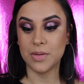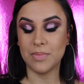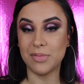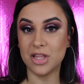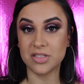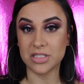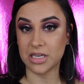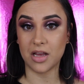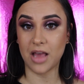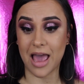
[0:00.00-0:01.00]
Maybe there's
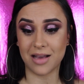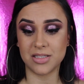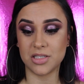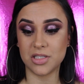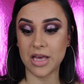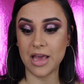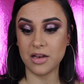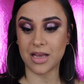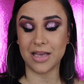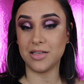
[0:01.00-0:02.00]
an accent to
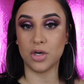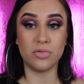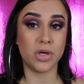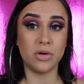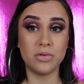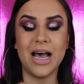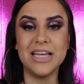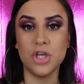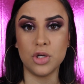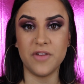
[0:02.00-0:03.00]
that. I don't know. I
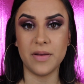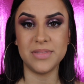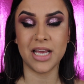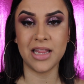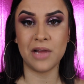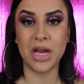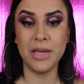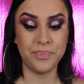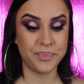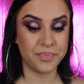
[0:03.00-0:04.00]
don't know if I'm saying that
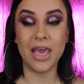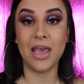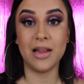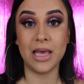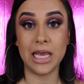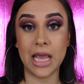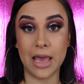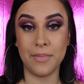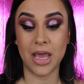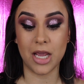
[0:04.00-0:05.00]
right.
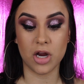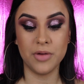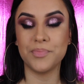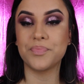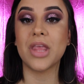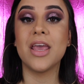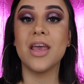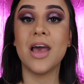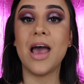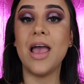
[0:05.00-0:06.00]
Alamar.
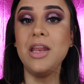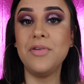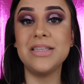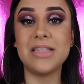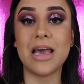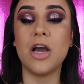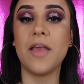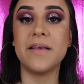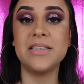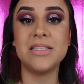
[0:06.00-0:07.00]
Anyways, I
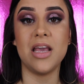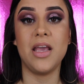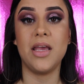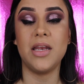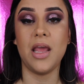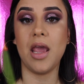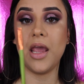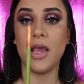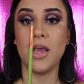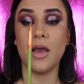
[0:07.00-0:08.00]
got this in
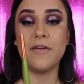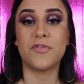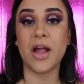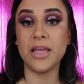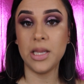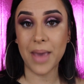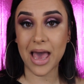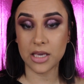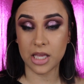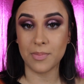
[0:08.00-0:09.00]
a variety
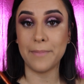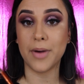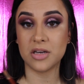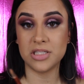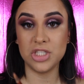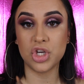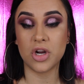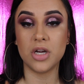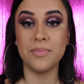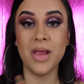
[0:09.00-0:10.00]
pack in my Boxy
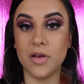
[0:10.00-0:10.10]
Charm,